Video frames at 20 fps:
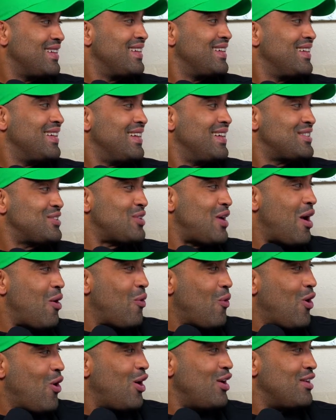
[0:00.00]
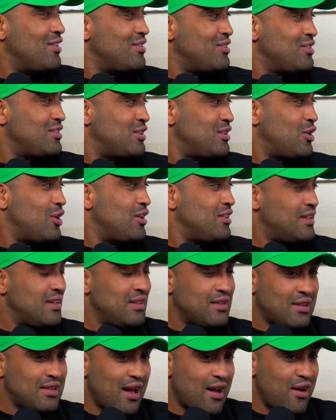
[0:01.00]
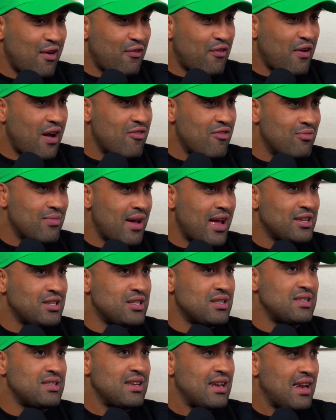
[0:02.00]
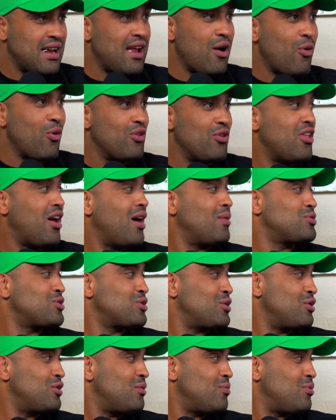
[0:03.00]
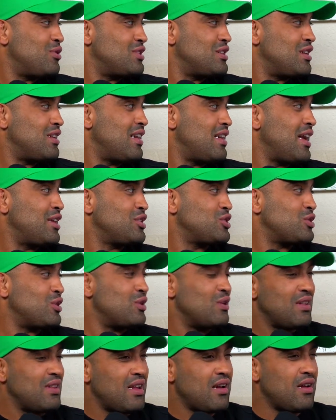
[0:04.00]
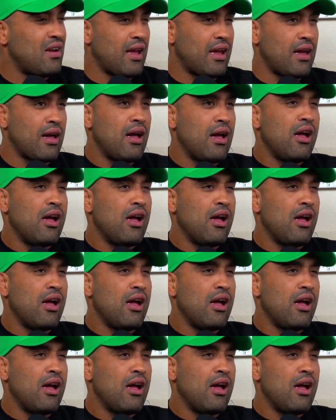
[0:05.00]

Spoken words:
so I won the entire 5 matches, and then I won the absolute Brazilian national, and then like